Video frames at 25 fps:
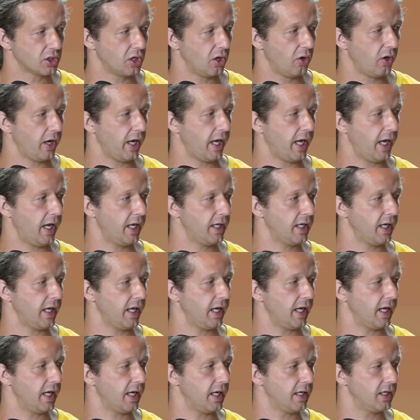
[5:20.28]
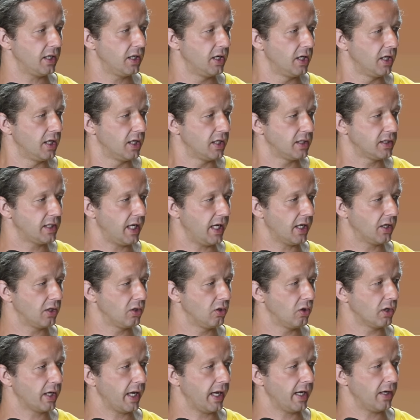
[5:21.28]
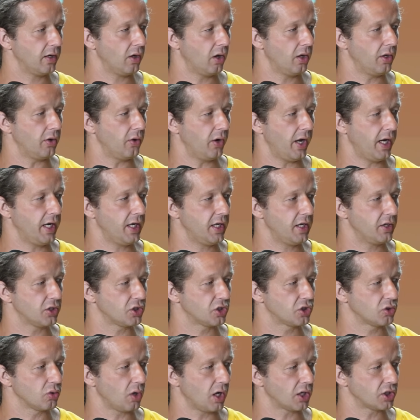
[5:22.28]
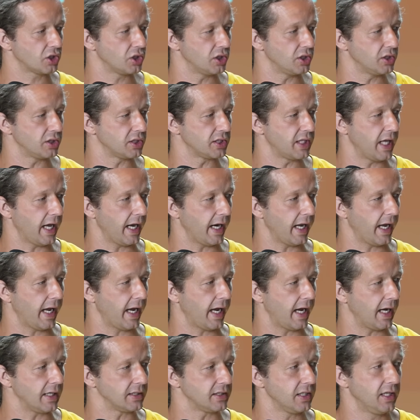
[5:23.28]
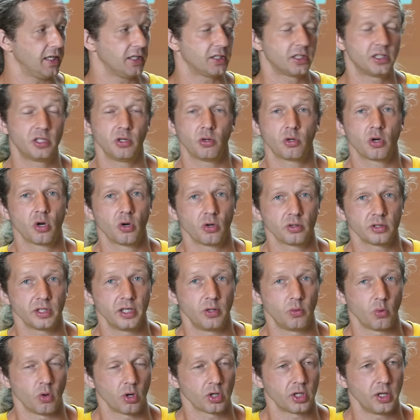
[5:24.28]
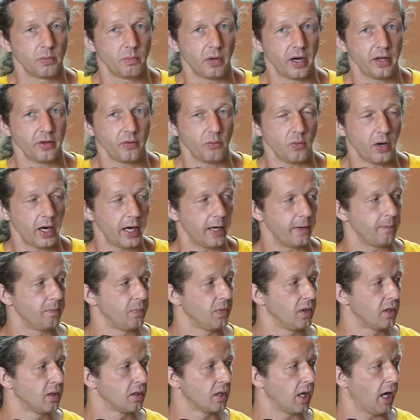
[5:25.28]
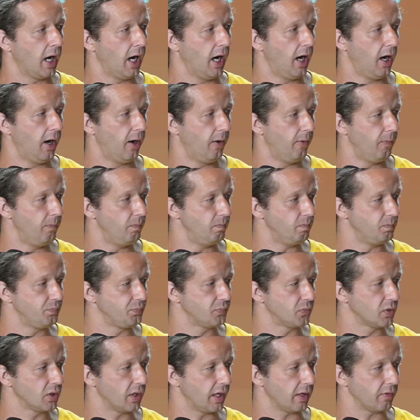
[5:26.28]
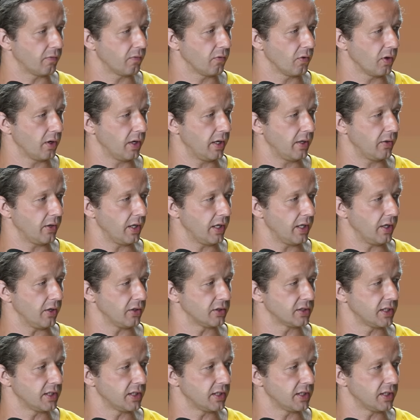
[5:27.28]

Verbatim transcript: go ahead and take a look at you know, any instructions that it has. And it's still currently working, by the way. Um, like for right here,